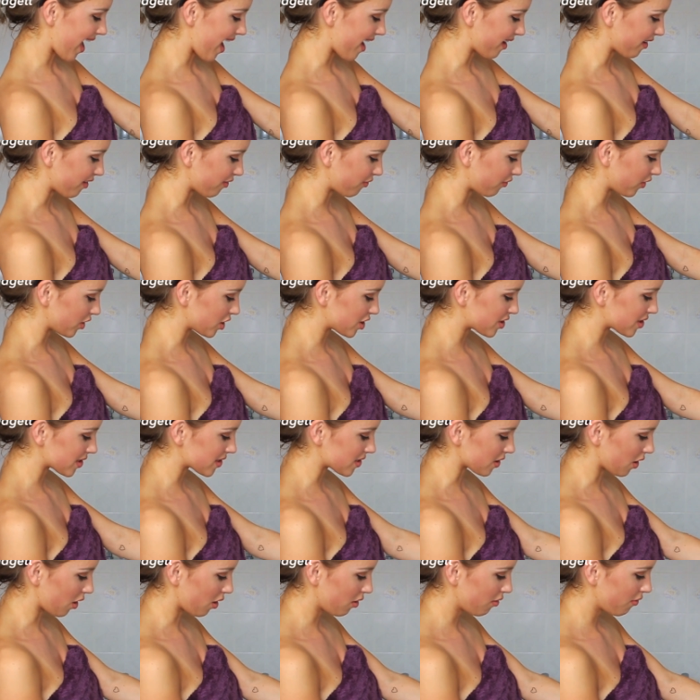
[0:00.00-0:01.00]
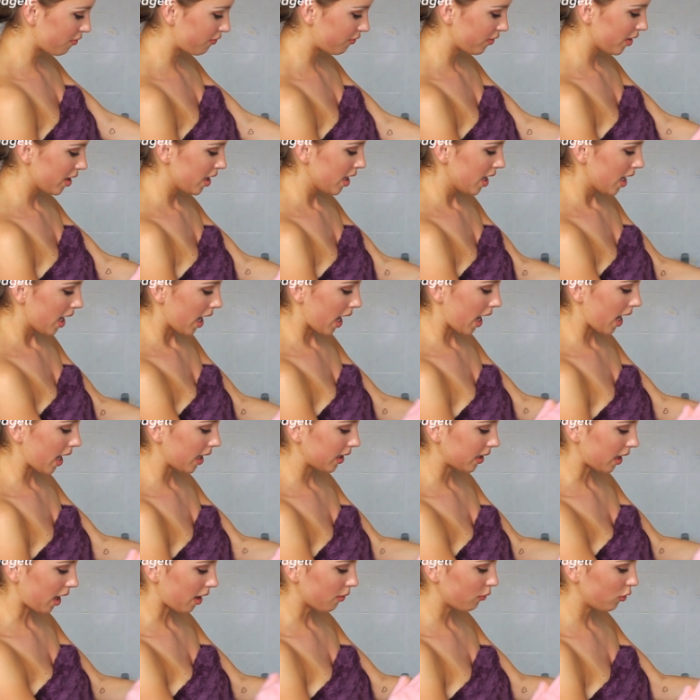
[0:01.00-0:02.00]
and finish this off.
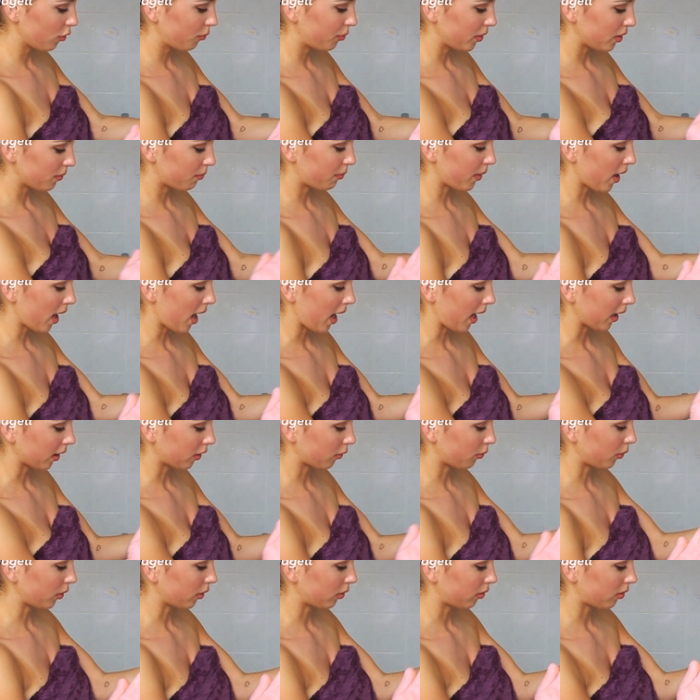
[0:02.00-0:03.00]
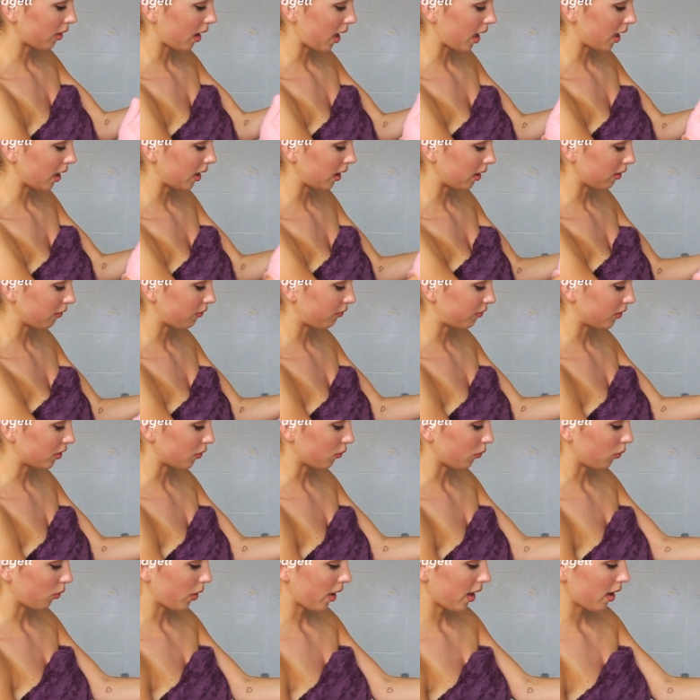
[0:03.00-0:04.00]
And I will be back with a
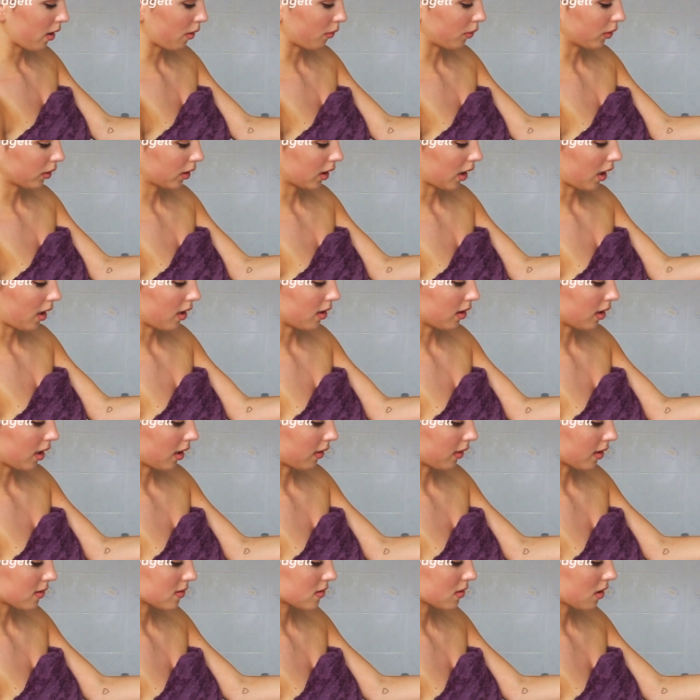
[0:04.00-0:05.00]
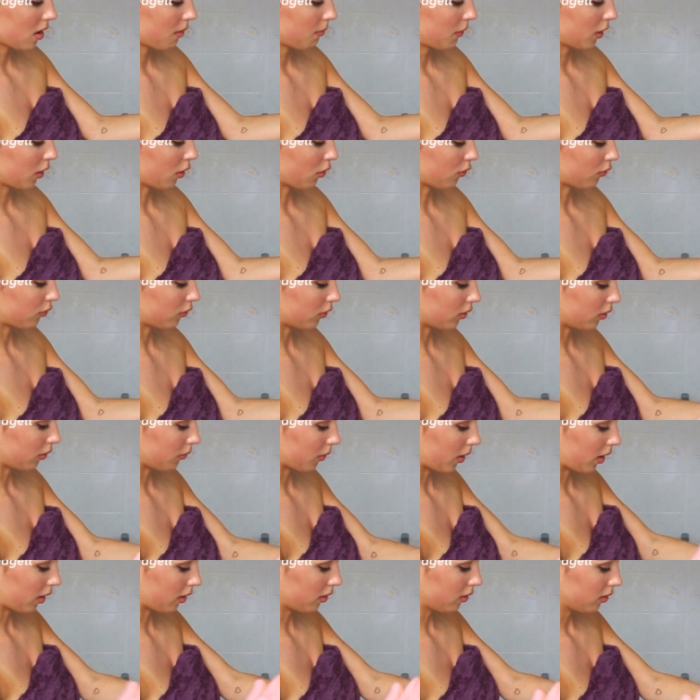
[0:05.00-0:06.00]
fin- wow, okay, yeah, that's coming off really
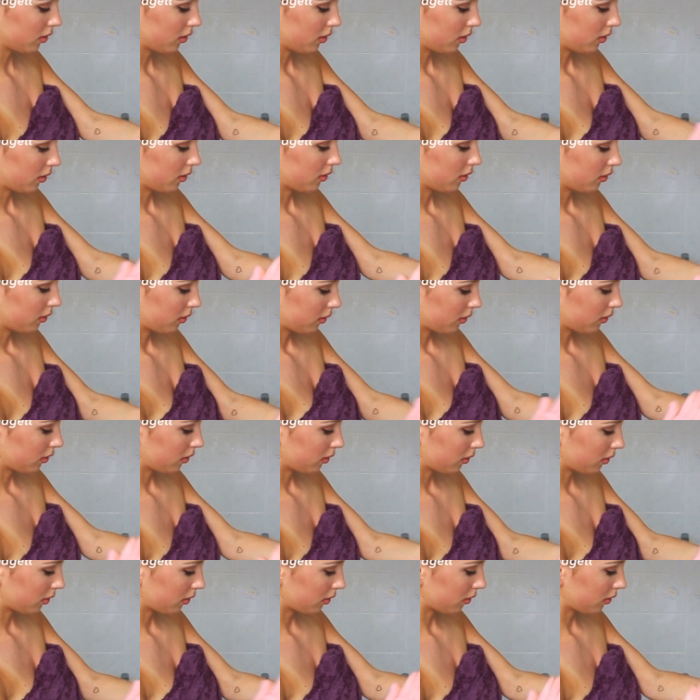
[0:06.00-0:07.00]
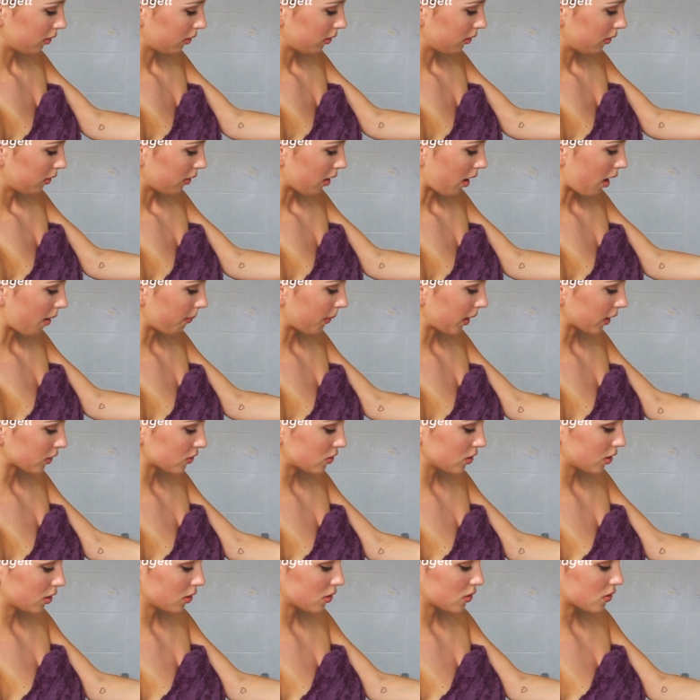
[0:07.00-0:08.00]
well. I'm
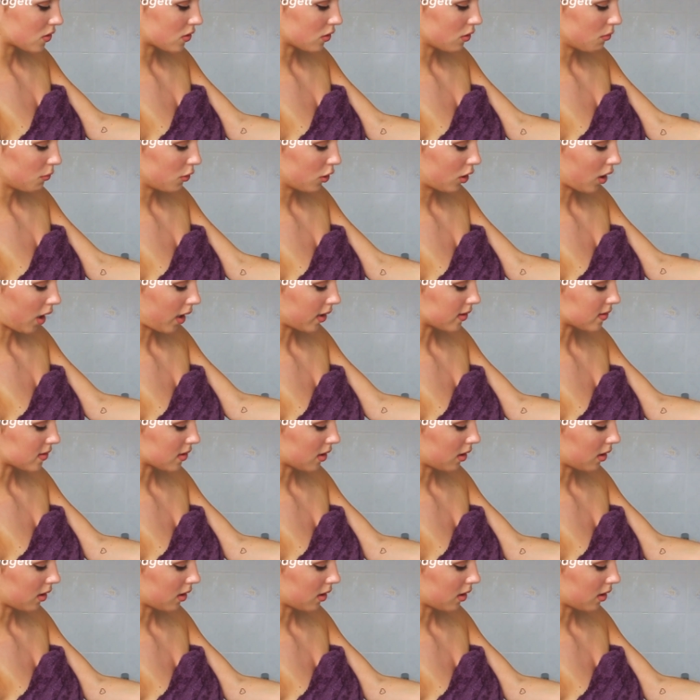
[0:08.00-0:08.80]
actually going to zoom you guys